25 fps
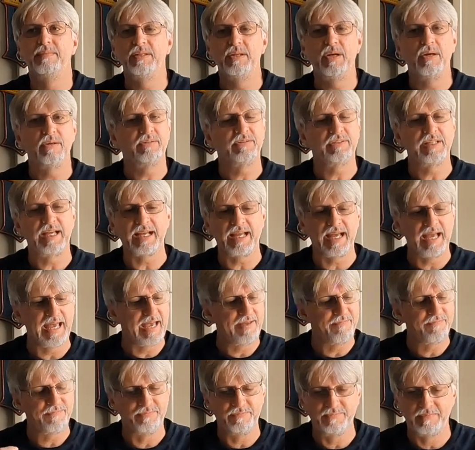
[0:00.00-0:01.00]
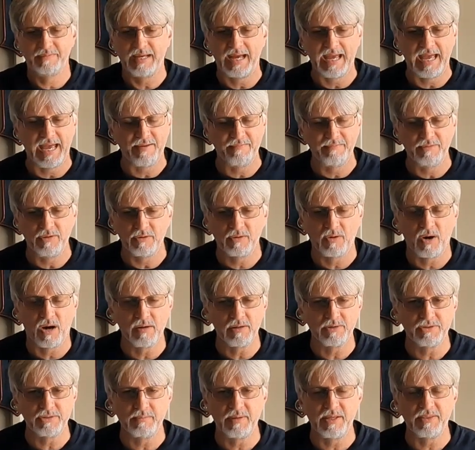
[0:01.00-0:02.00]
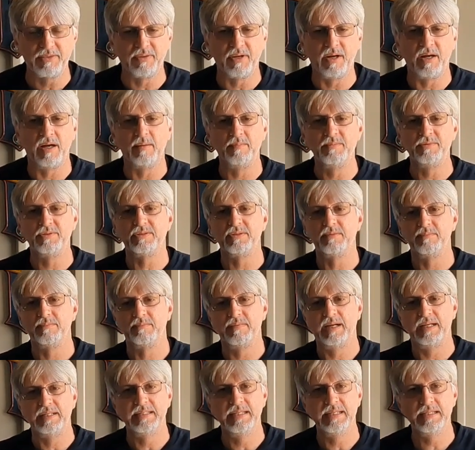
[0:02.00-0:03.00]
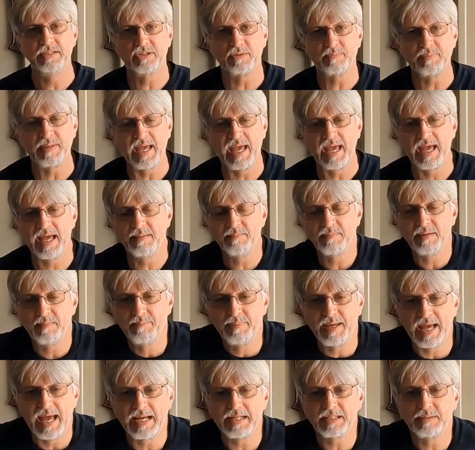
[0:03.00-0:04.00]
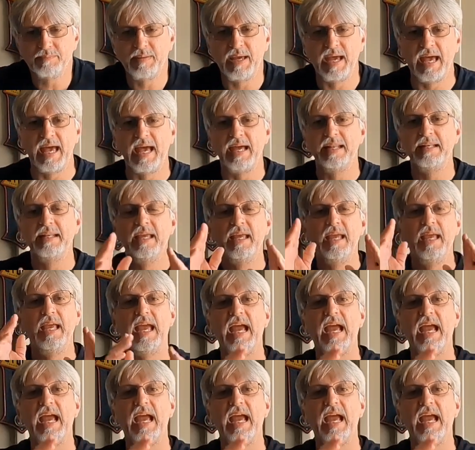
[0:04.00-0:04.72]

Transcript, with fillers: you know, like I have, I have no cartilage in my thumbs, my knees are bad, my back's bad,